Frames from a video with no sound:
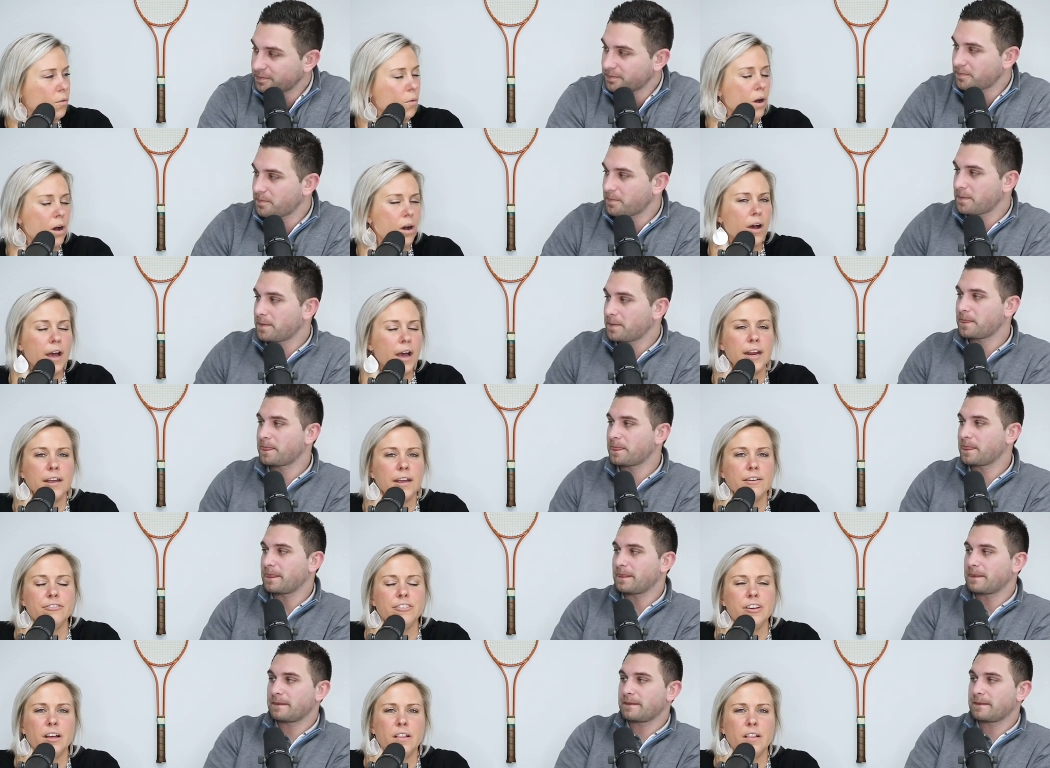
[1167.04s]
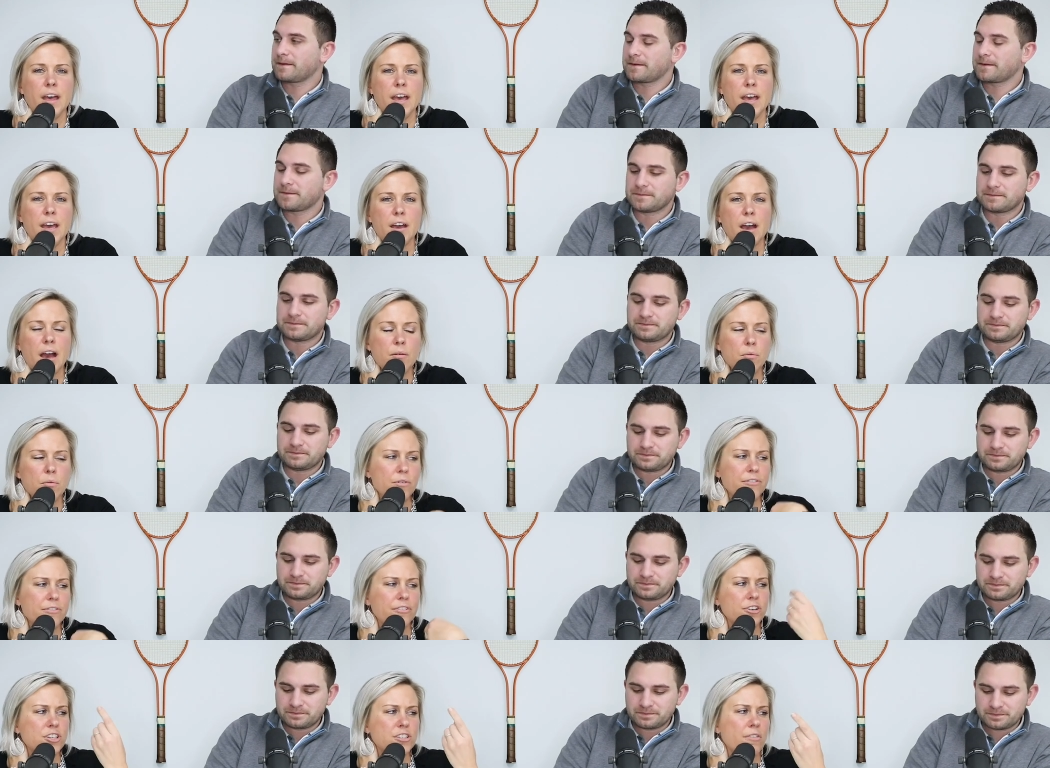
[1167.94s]
Speaker 1: Well, and I feel like I well,
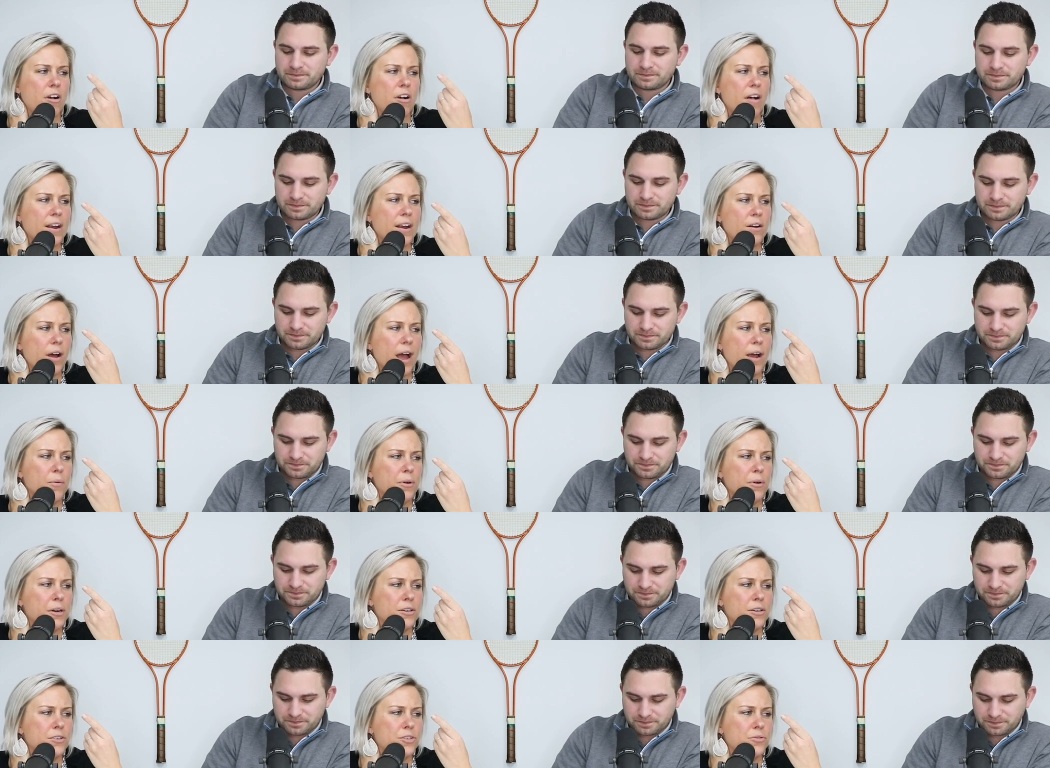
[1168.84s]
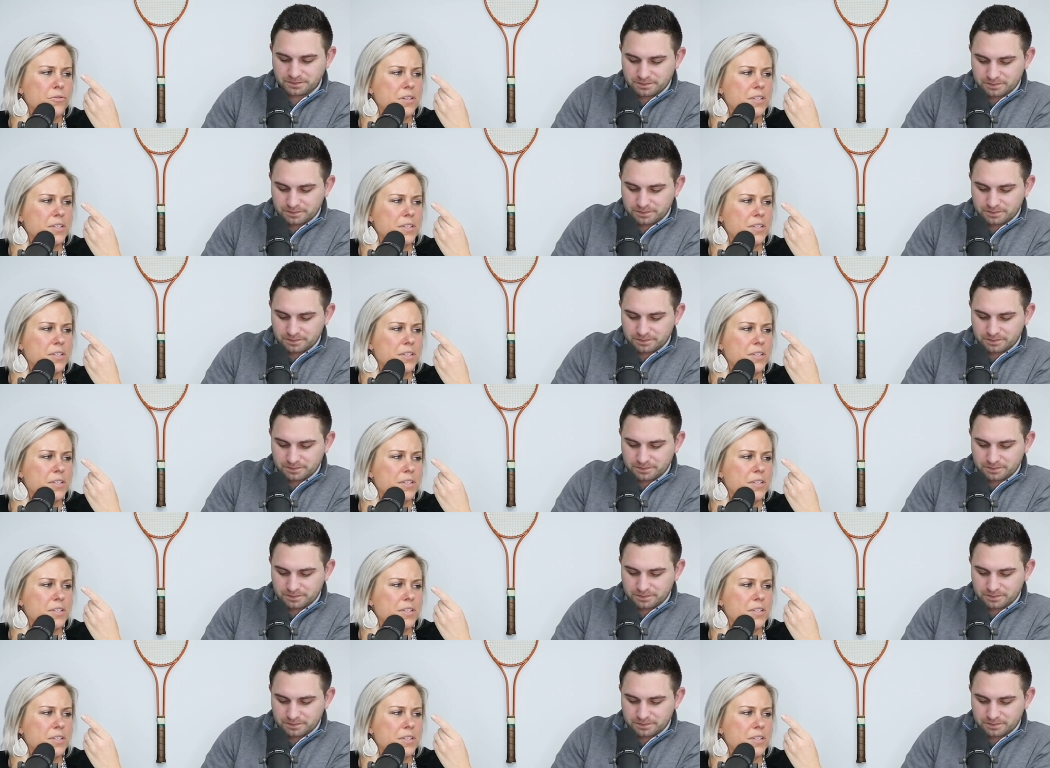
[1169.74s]
first of all, I don't, I wouldn't do the